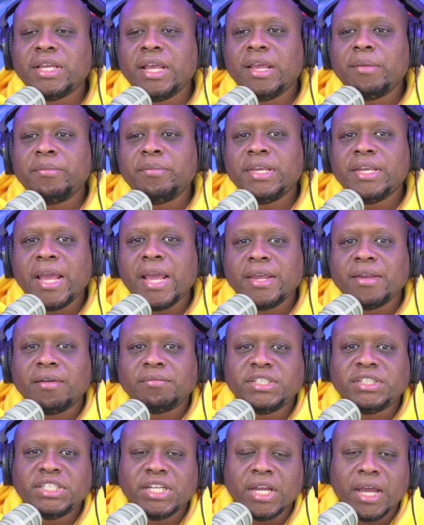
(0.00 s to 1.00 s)
N B A
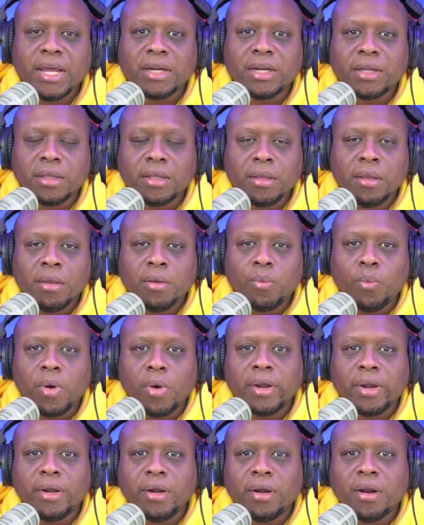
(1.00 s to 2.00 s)
of China
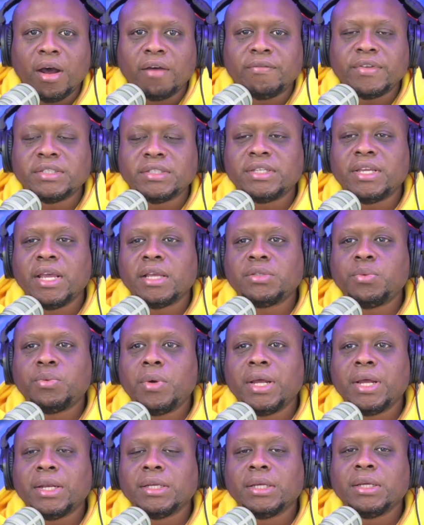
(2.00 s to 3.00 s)
wanted in office. Guess
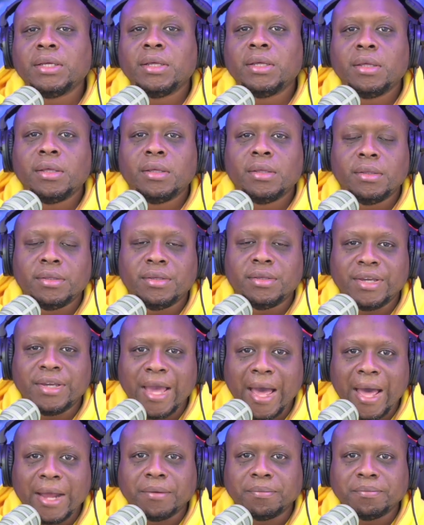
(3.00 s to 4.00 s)
what? You
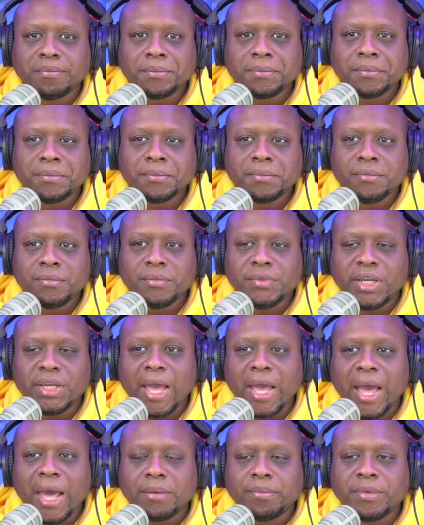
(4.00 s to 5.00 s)
got him. You
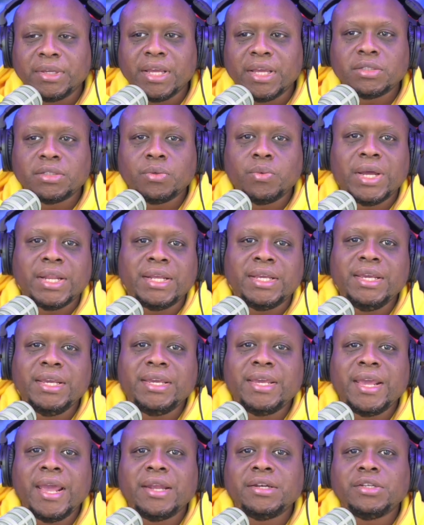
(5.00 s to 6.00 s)
got him. And guess what? He
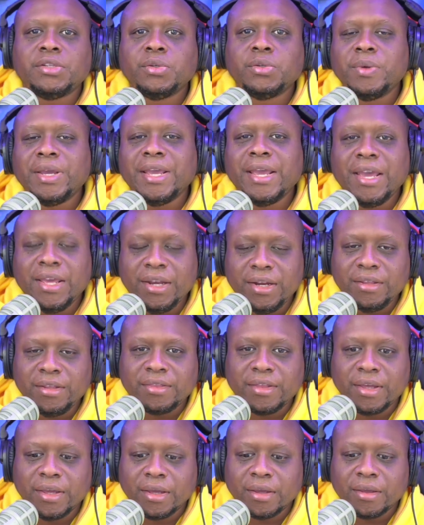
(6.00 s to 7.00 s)
can't do
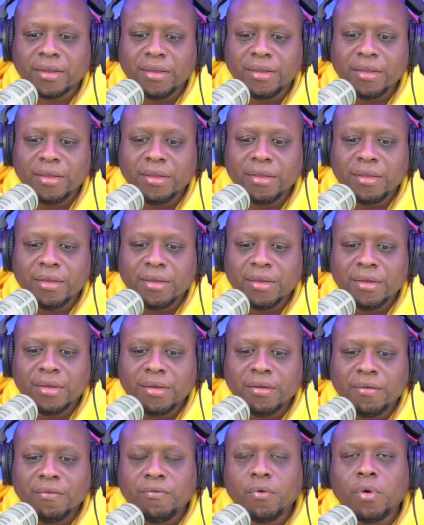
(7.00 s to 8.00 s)
anything
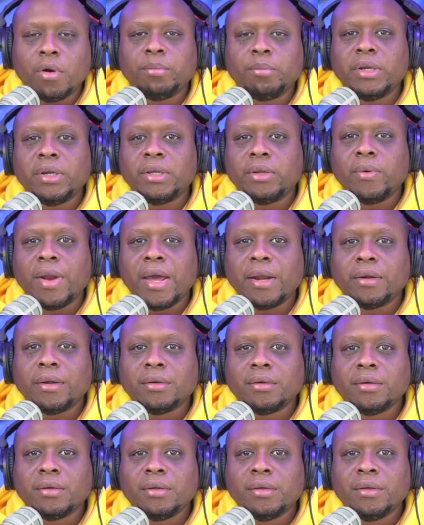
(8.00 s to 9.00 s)
for Brittney Griner.
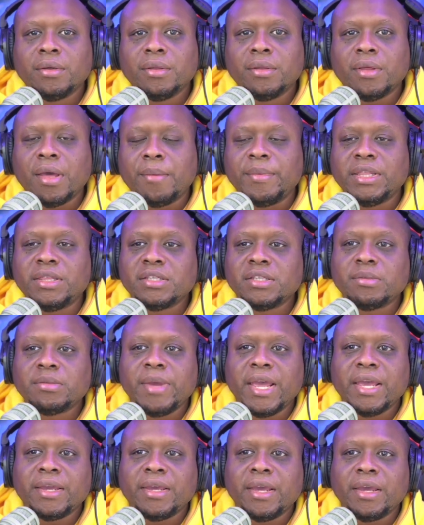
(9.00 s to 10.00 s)
I mean, this
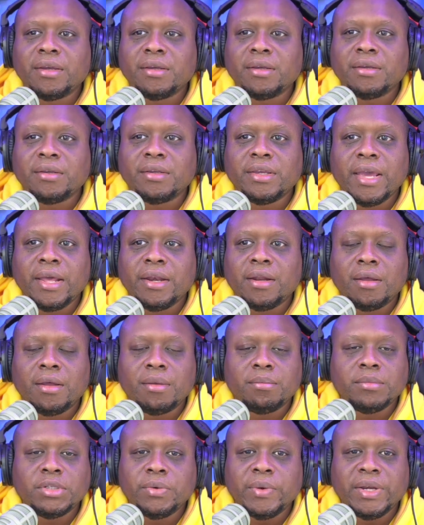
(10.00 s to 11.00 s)
man can't can,
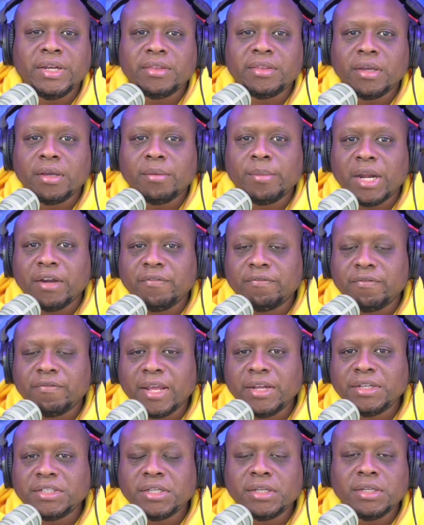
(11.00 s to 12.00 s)
um, do anything about
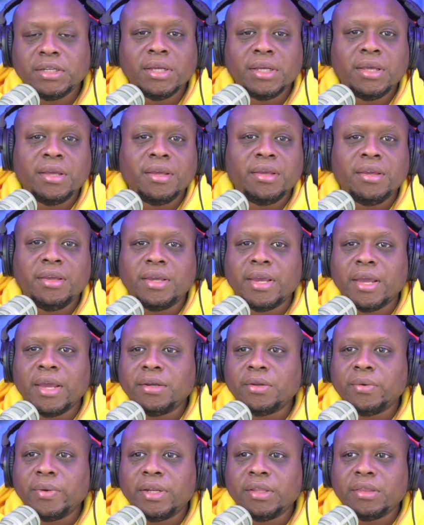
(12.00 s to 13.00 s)
inflation. He
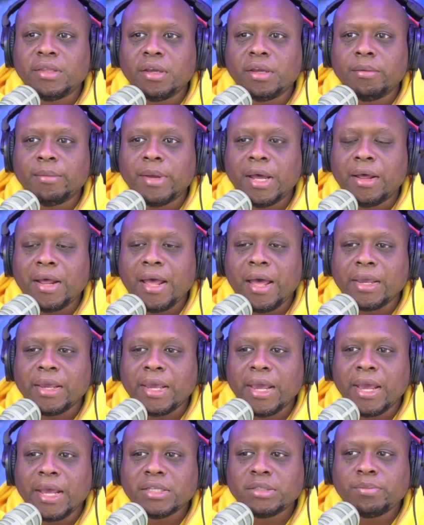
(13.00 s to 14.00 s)
can't do anything about high
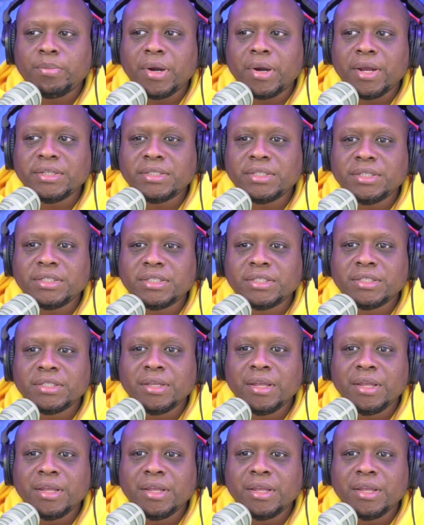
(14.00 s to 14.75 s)
gas prices.